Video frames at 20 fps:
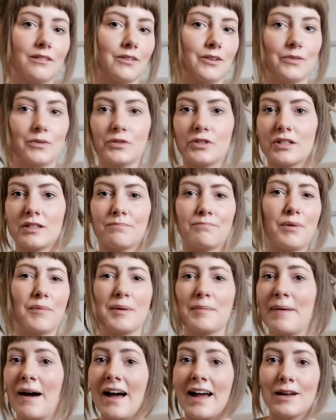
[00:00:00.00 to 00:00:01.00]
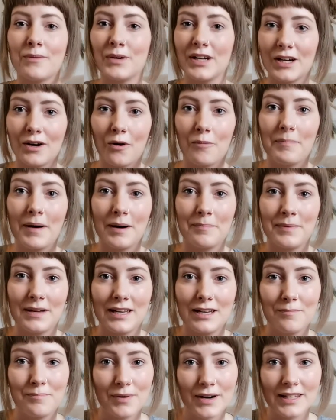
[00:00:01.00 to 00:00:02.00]
gorgeous, probably about 8-week-old puppy,
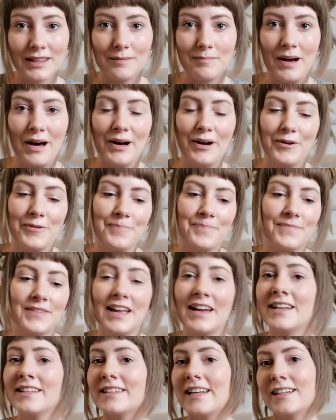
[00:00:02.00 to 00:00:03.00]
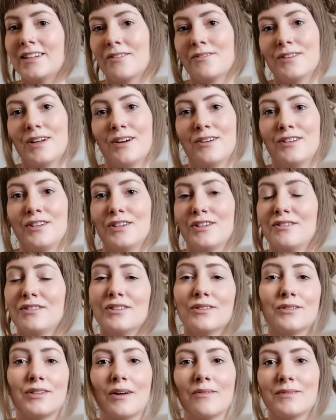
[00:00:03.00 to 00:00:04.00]
you bring them home, they don't know you,
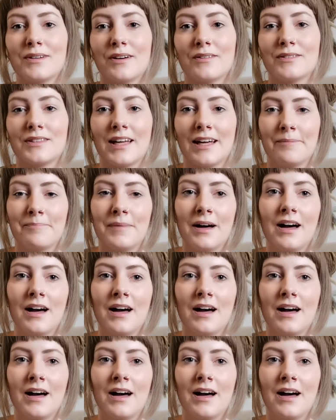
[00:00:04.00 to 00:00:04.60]
you don't know them.